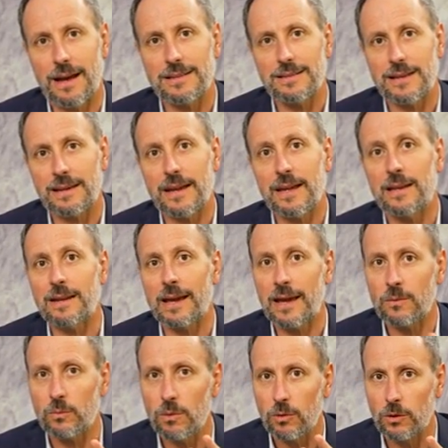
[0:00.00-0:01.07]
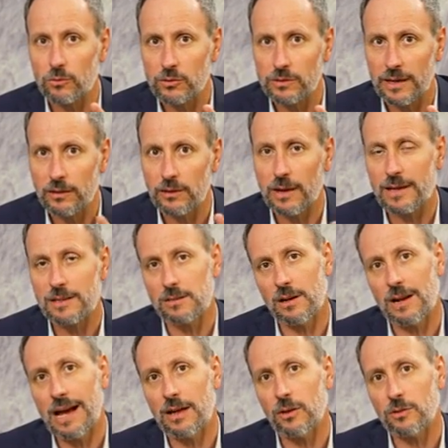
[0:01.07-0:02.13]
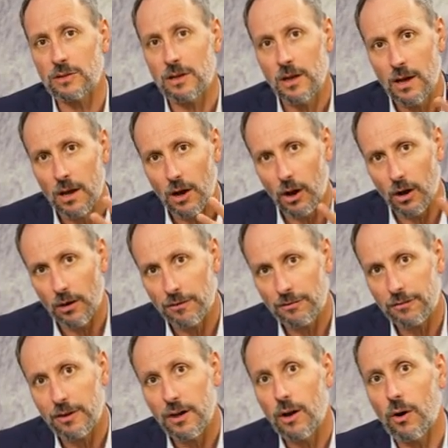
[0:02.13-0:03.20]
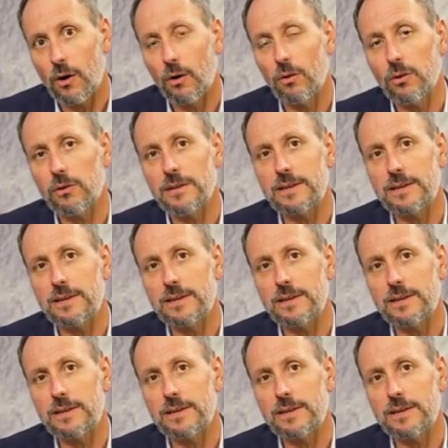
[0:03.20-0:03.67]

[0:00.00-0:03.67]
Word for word: as they can, and we want to take the hassle out of all